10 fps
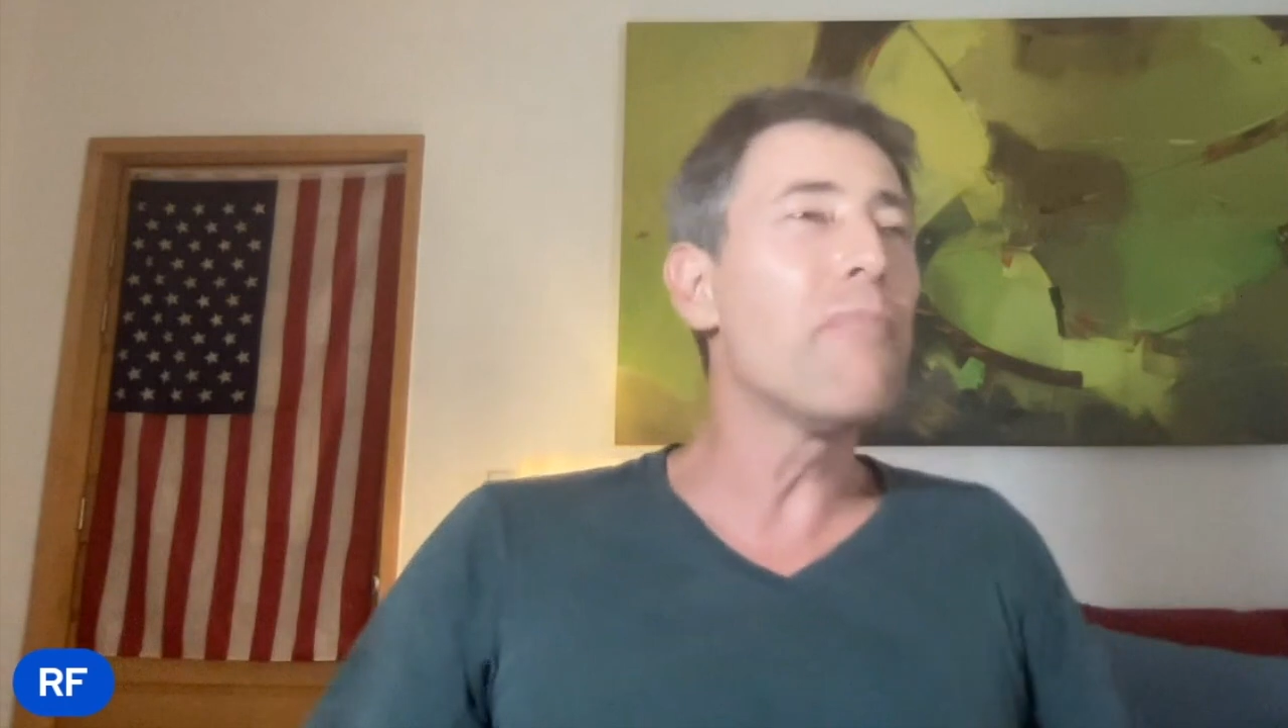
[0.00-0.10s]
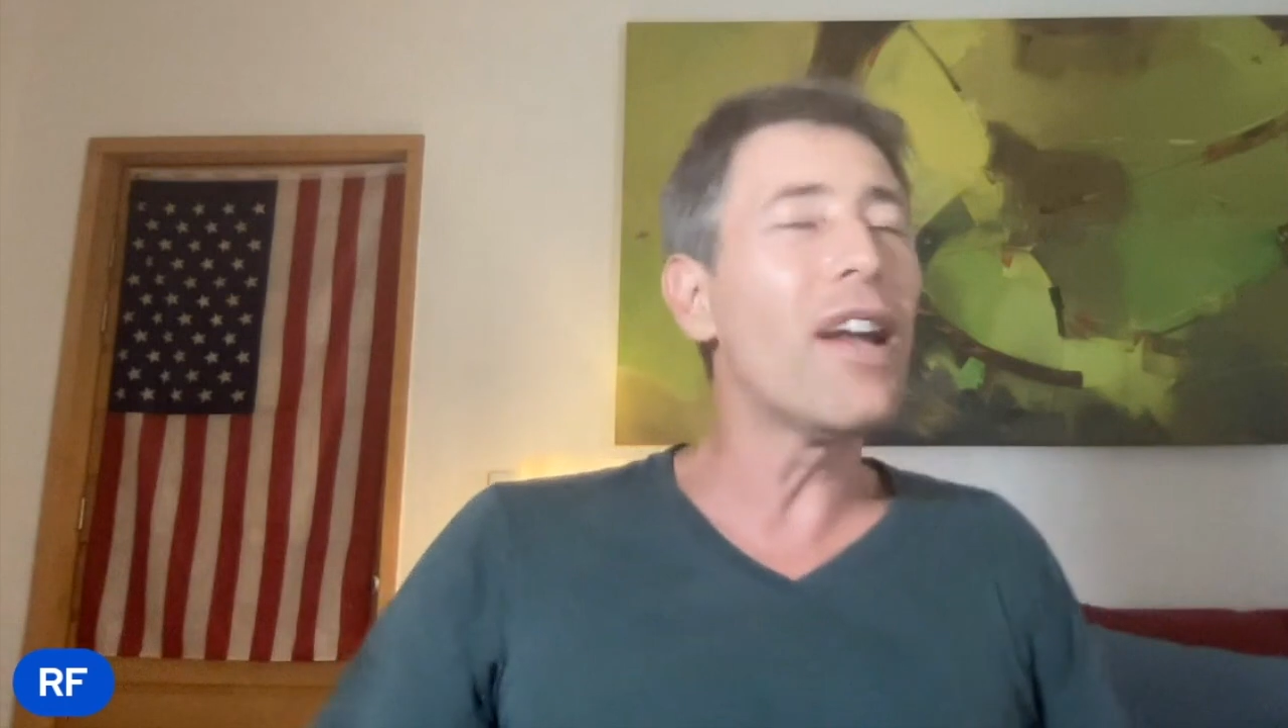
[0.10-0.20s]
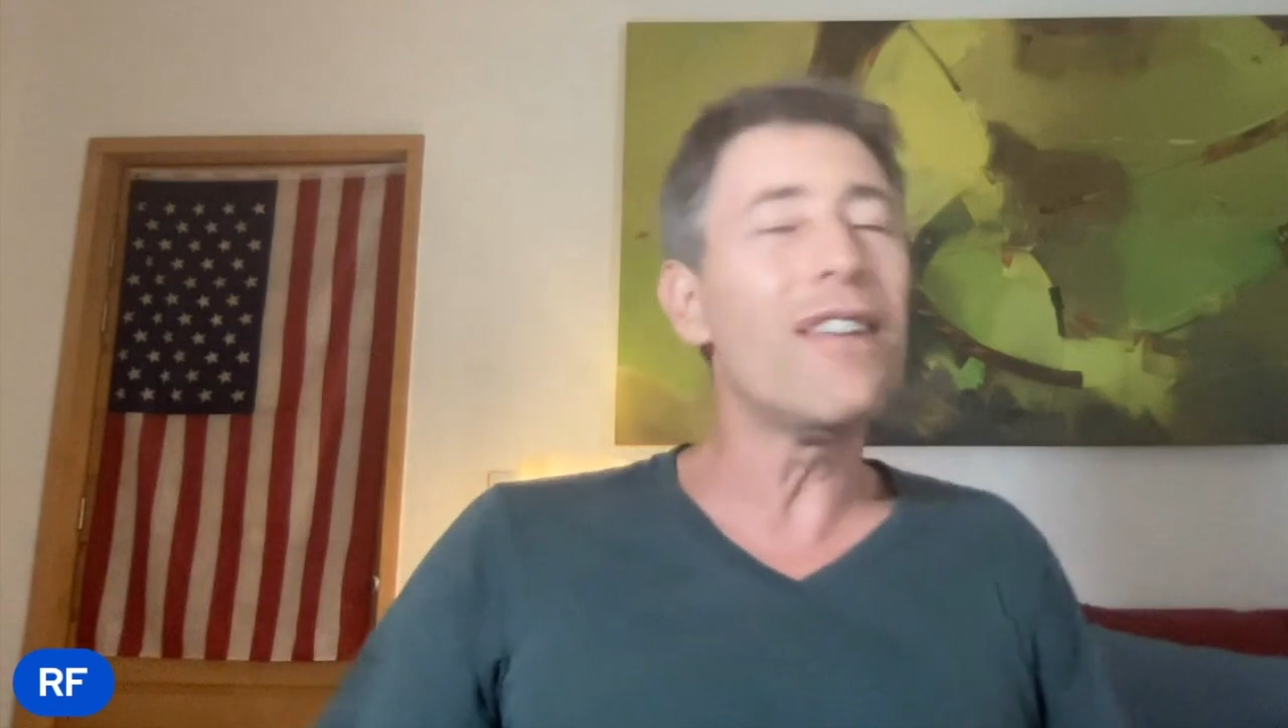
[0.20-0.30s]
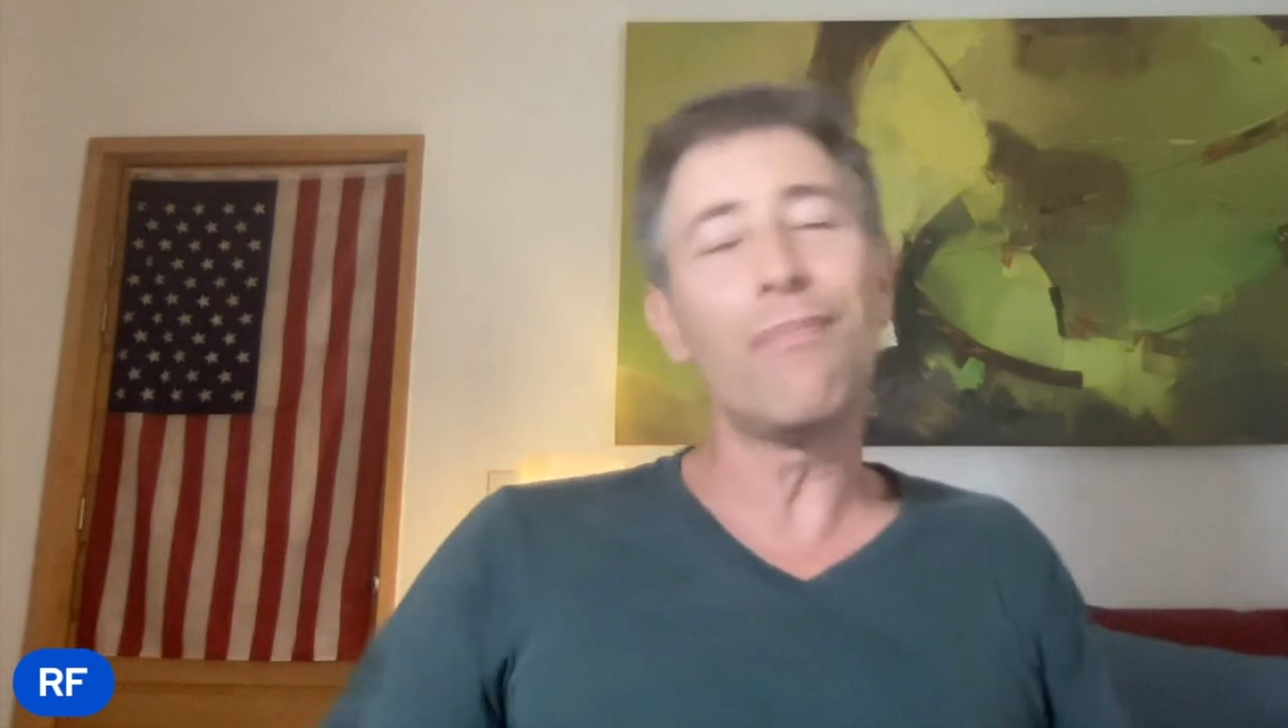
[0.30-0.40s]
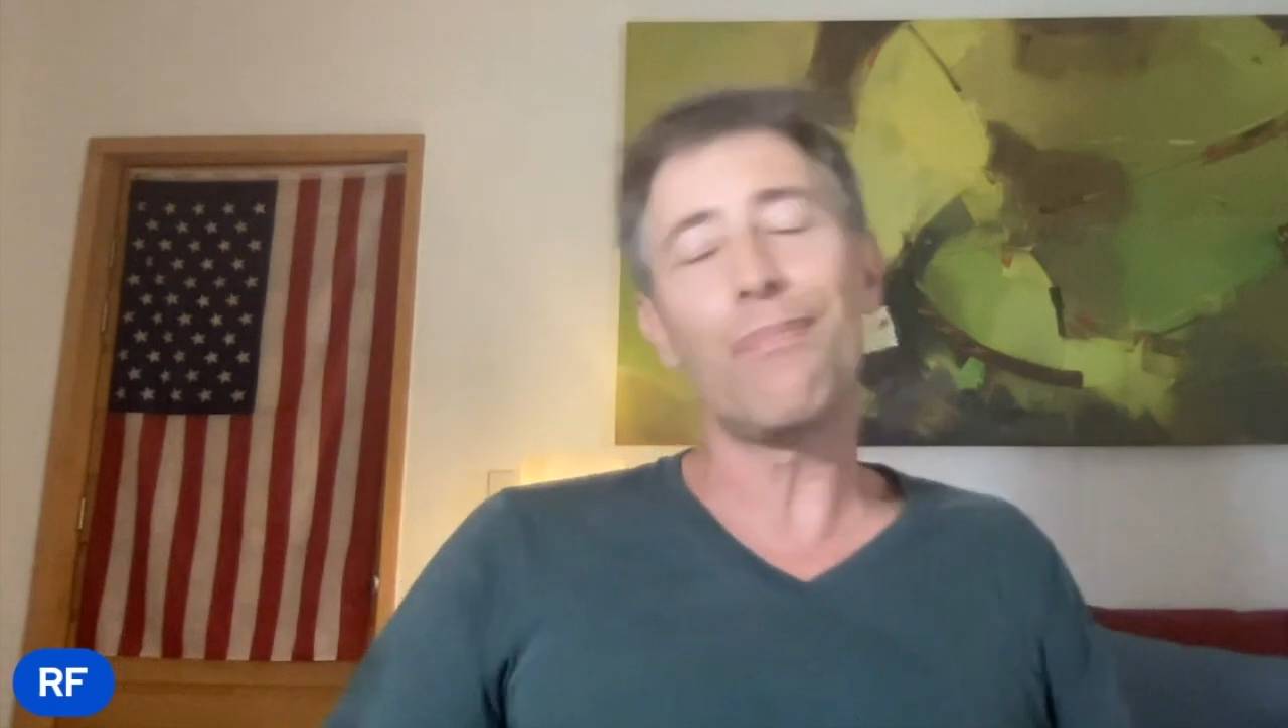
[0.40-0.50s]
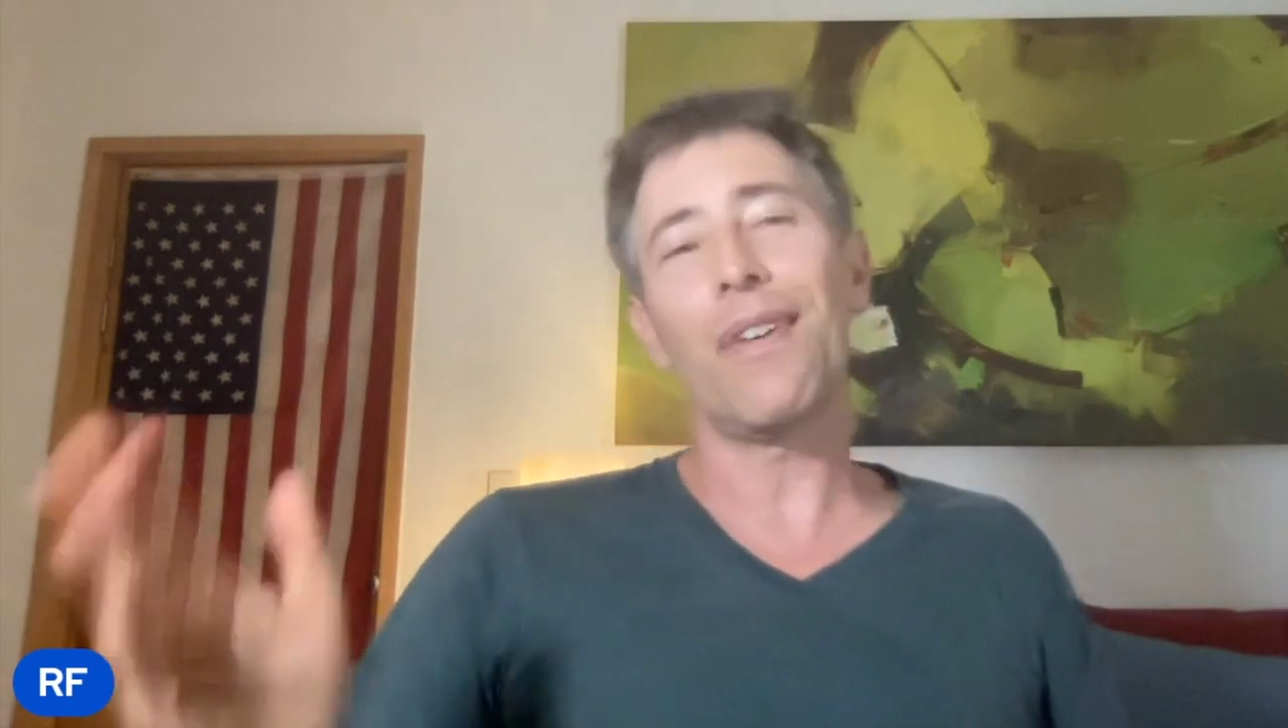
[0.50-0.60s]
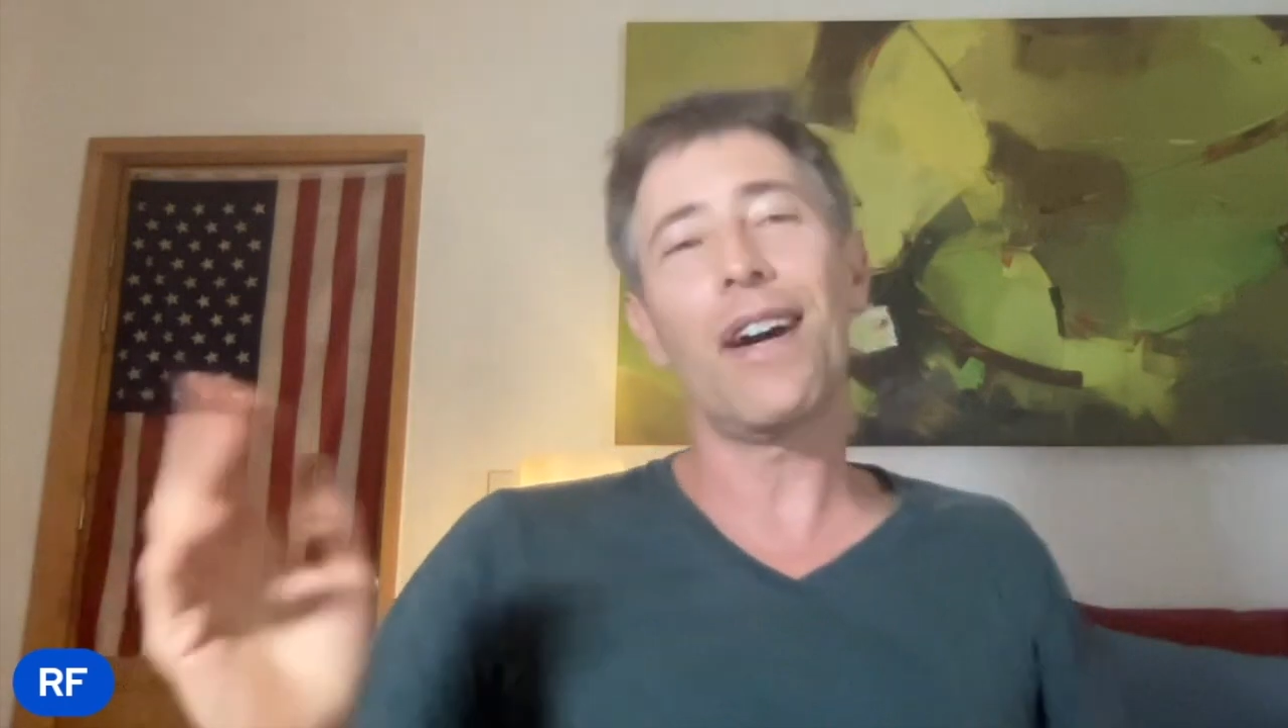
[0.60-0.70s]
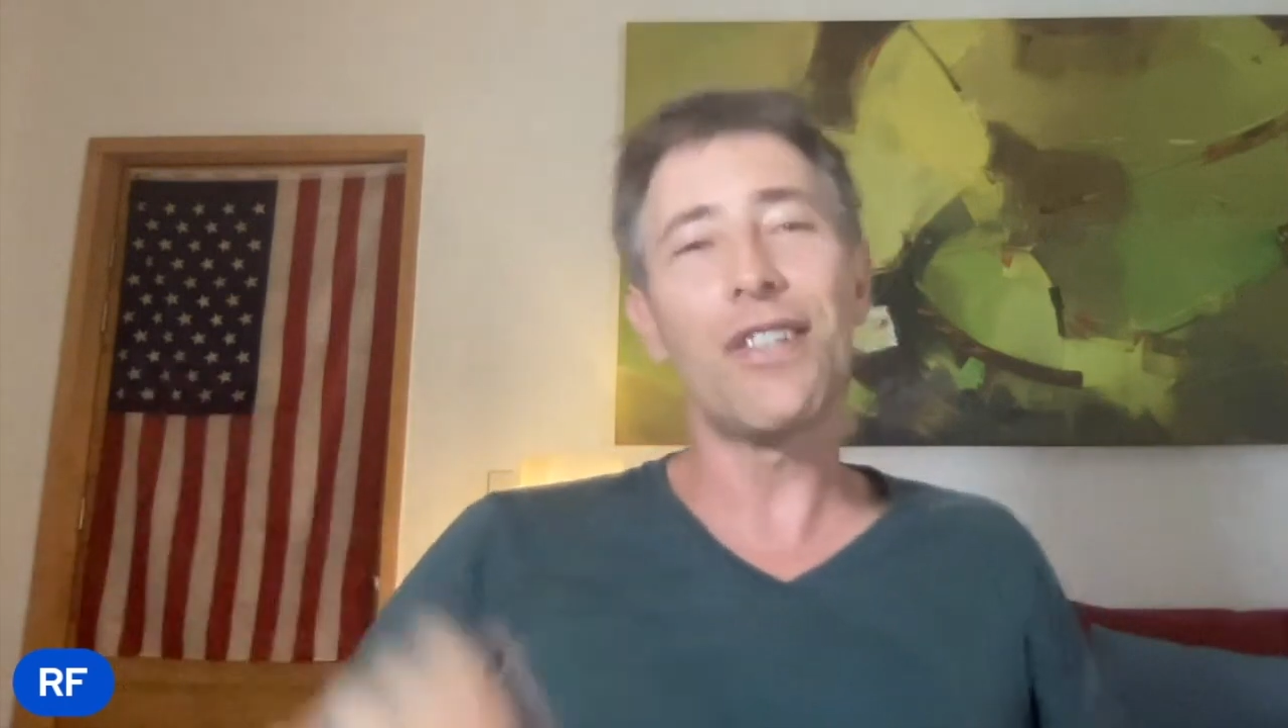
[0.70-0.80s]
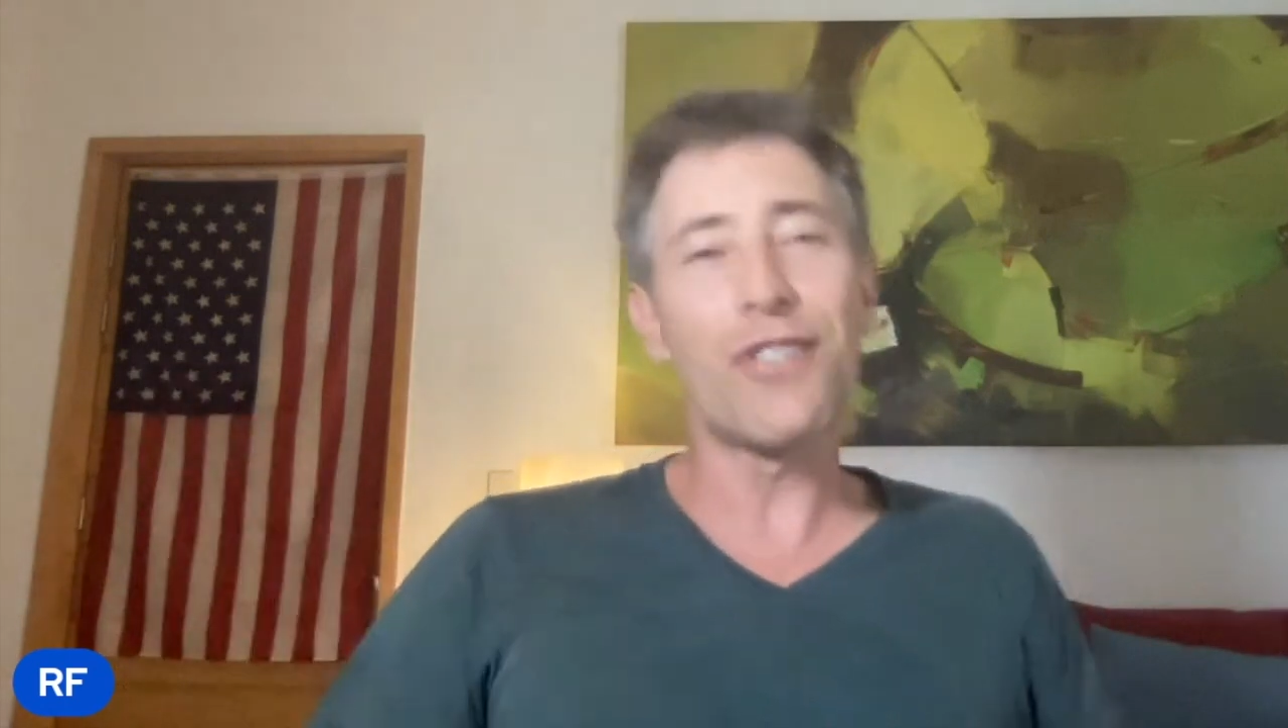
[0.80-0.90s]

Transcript: but I